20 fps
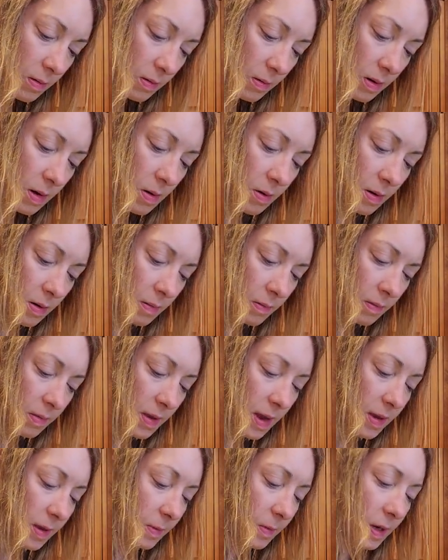No,
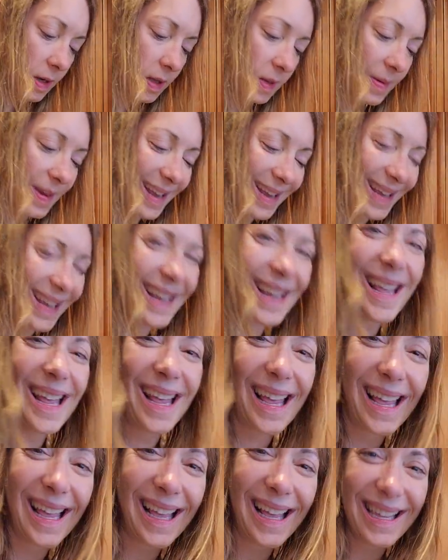that's what it's.
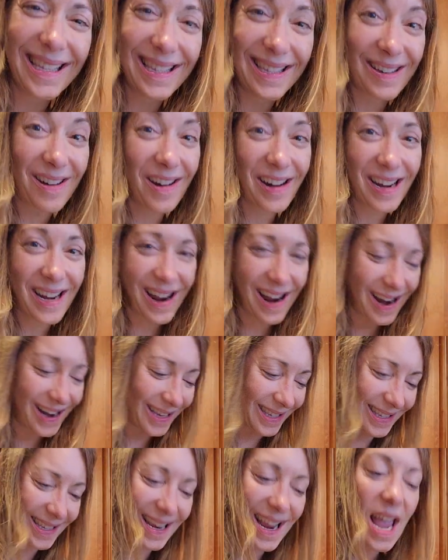Sorry,
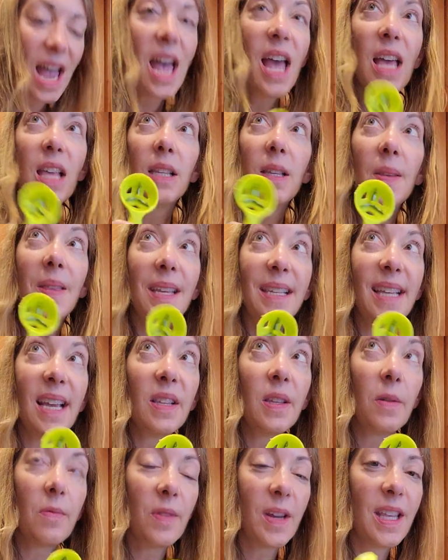guys. So this has
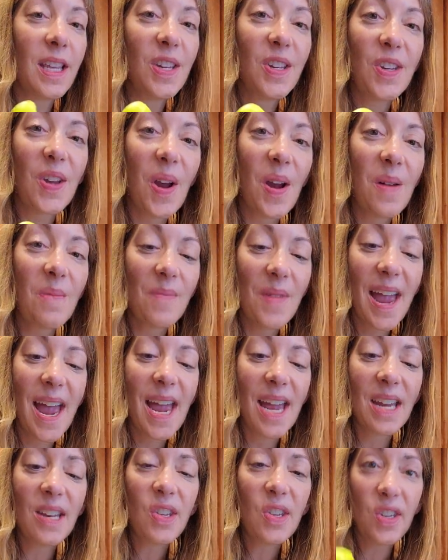a really sharp
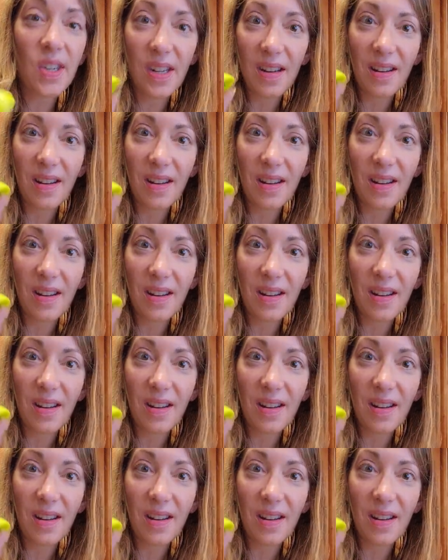edge.